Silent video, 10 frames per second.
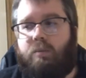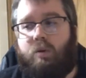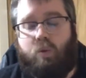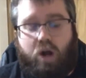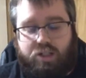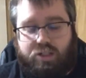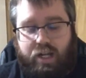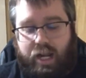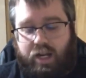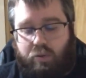But we watched
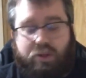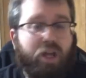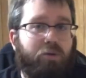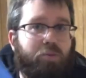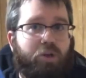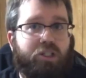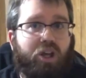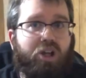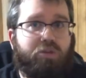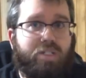it and uh, we thought it was pretty
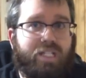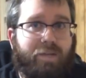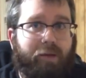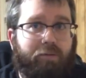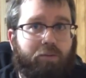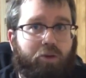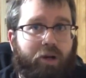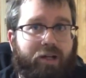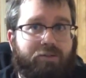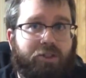solid, so we just had to pick up the Blu-ray.